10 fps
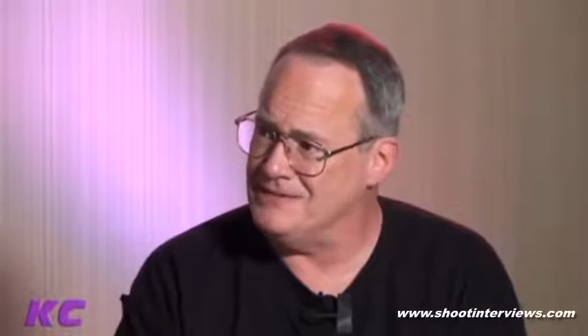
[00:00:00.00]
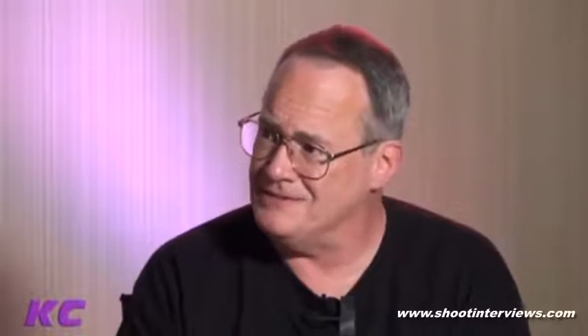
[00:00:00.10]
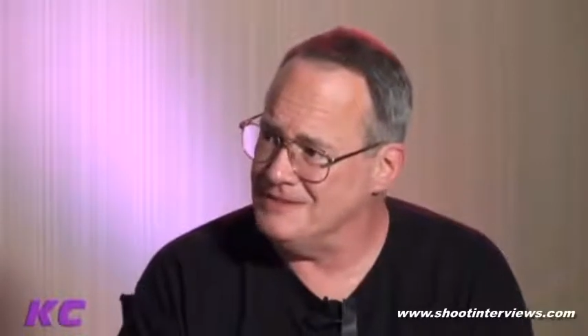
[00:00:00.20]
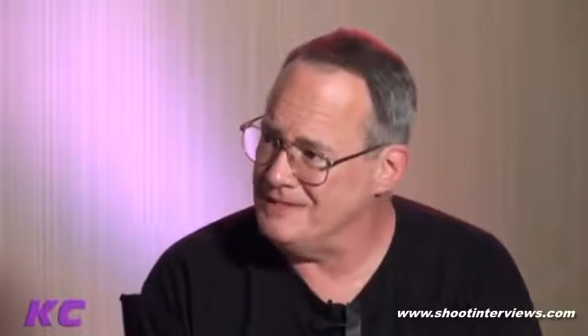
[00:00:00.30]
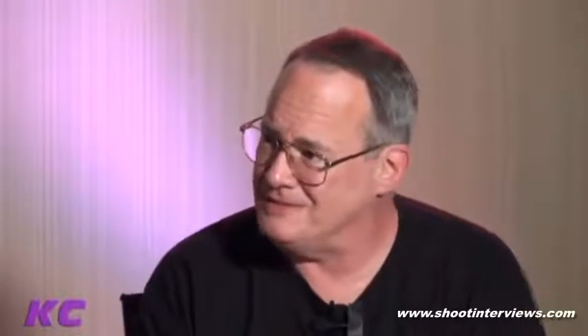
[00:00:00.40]

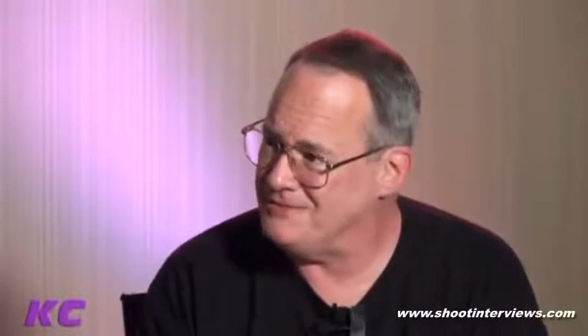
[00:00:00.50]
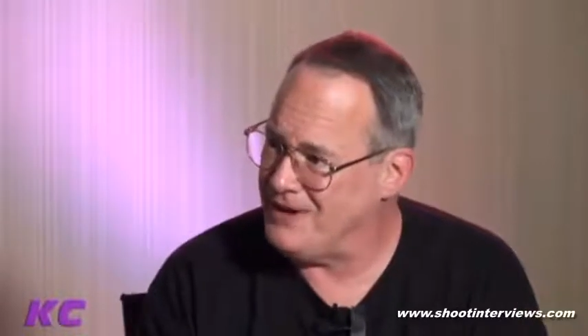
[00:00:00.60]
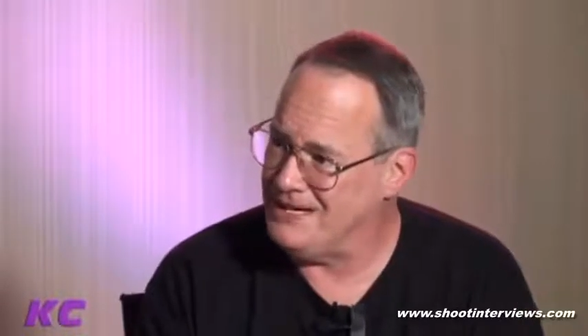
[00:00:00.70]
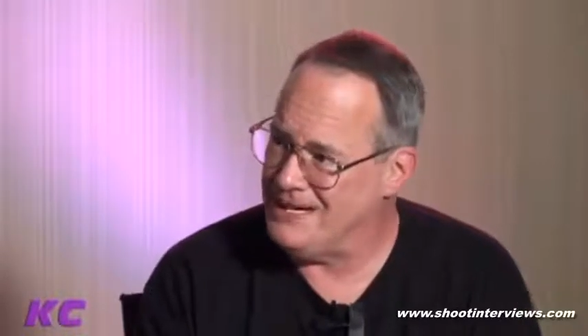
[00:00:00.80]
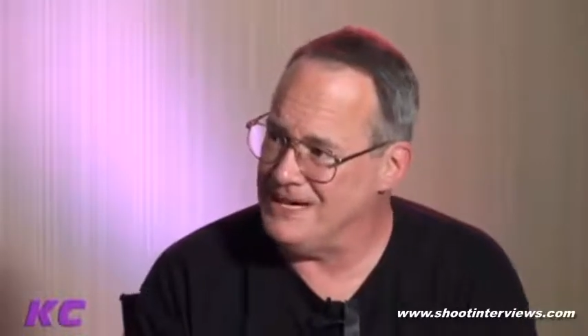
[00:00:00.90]
and he's
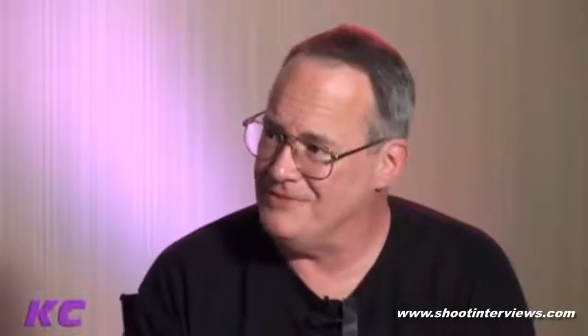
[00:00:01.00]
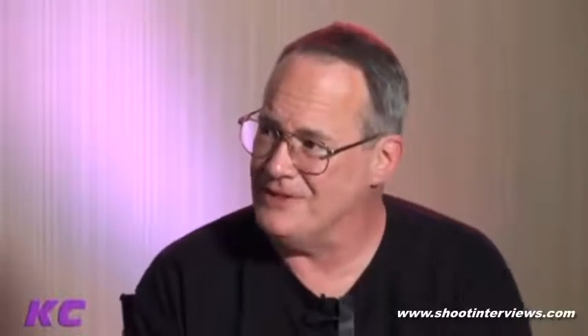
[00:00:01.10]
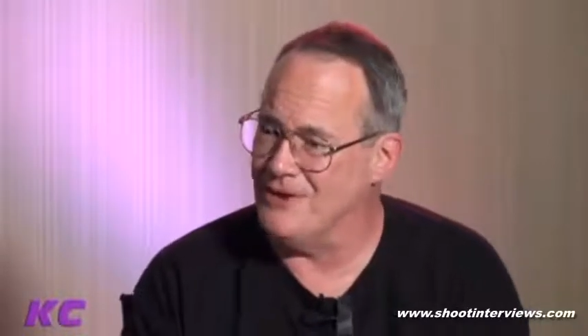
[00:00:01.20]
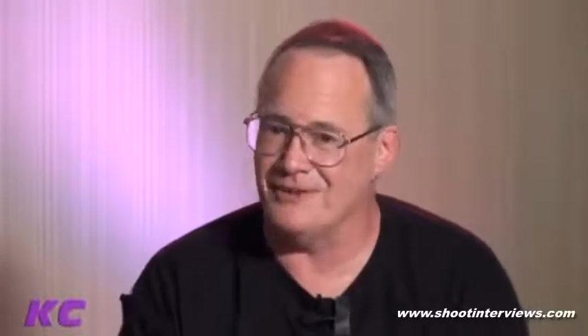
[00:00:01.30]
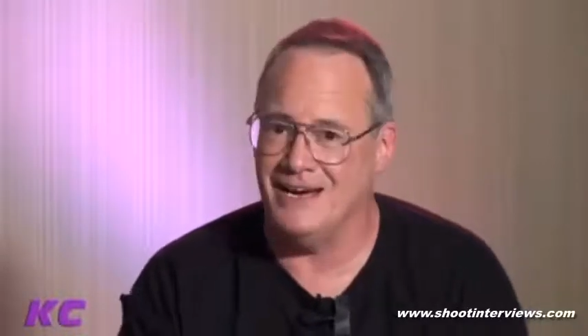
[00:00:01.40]
fucking
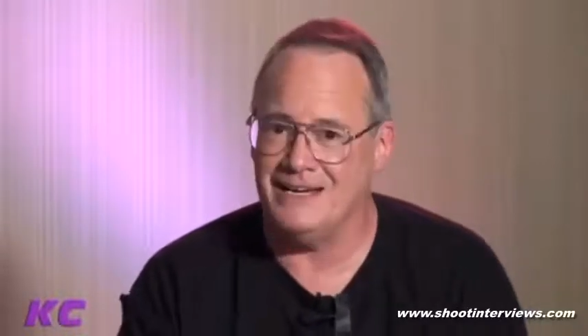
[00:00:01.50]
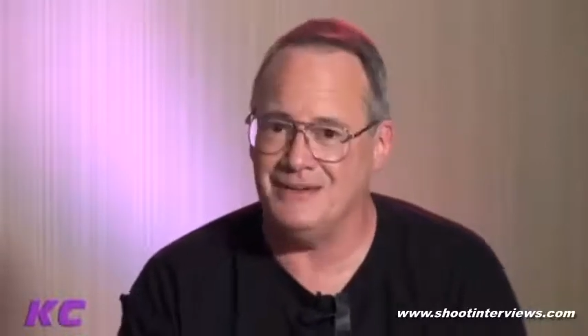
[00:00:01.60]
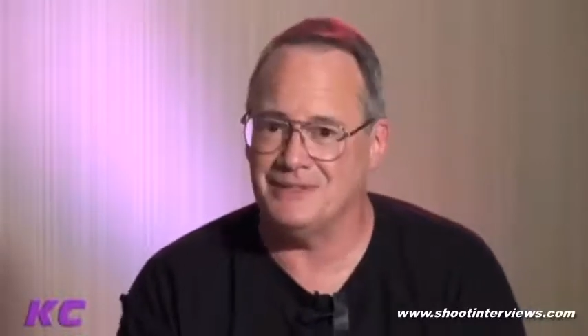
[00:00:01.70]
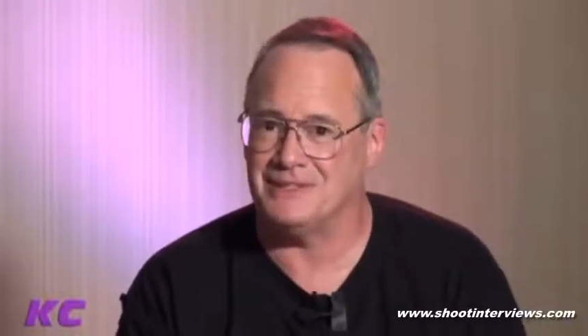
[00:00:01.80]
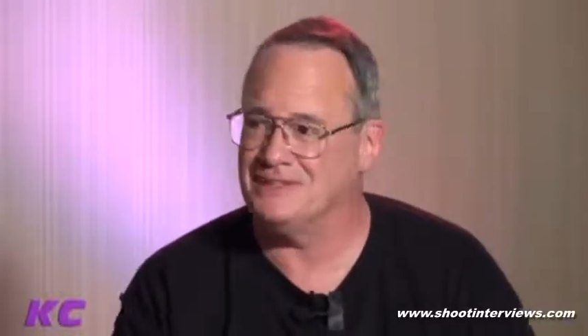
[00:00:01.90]
even
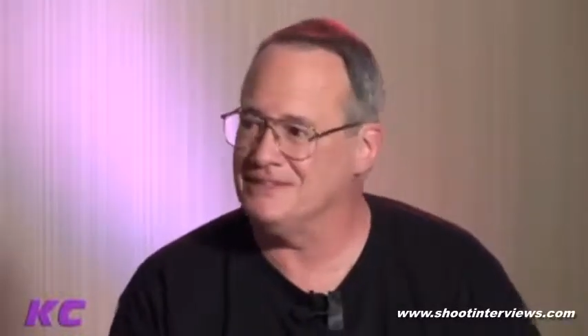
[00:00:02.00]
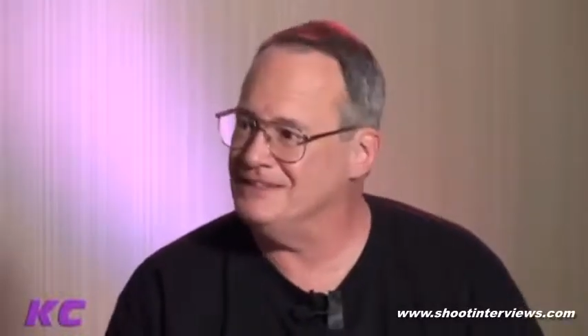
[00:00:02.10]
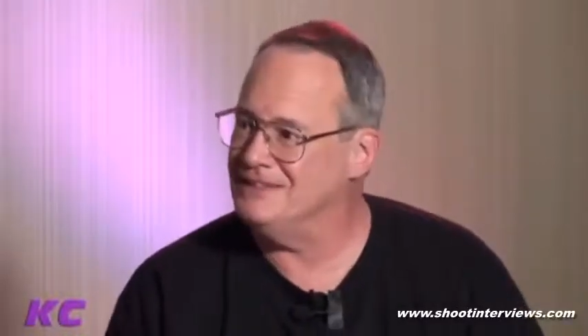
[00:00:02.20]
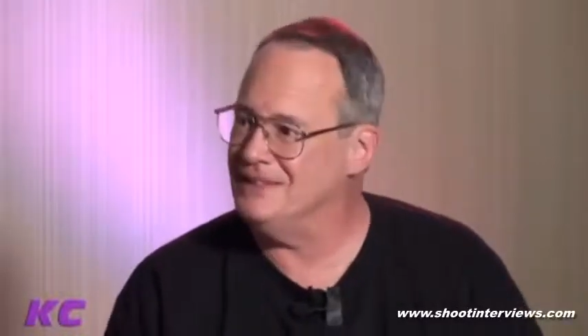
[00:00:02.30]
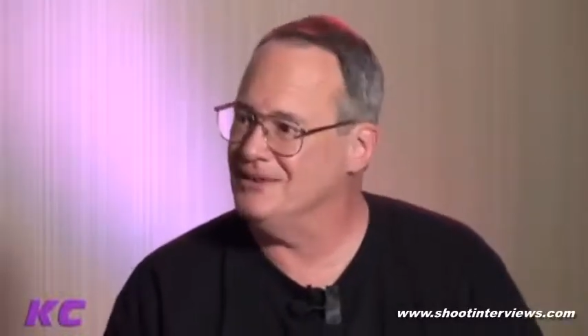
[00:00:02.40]
already with
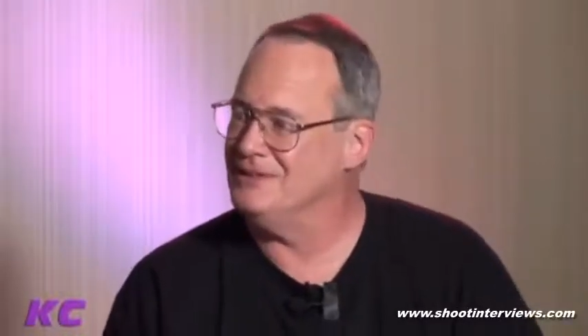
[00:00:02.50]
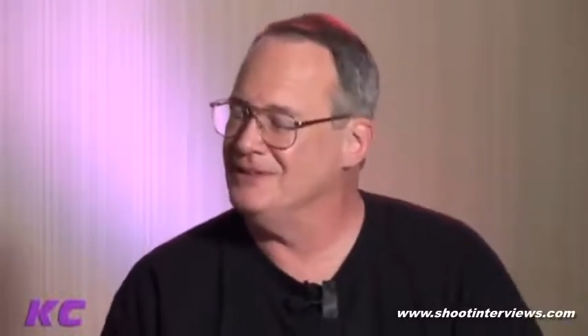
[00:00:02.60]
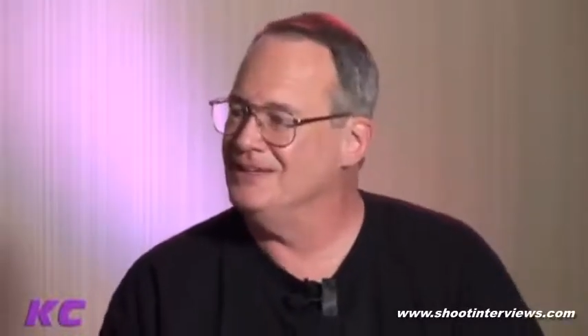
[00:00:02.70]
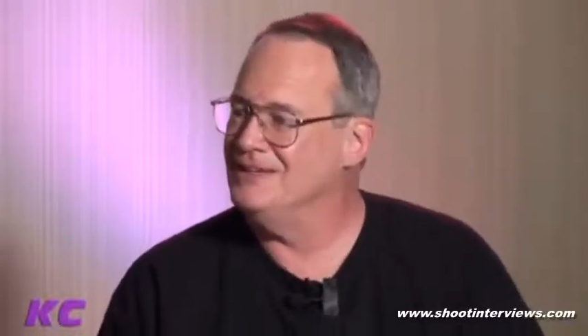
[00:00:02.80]
the. You know.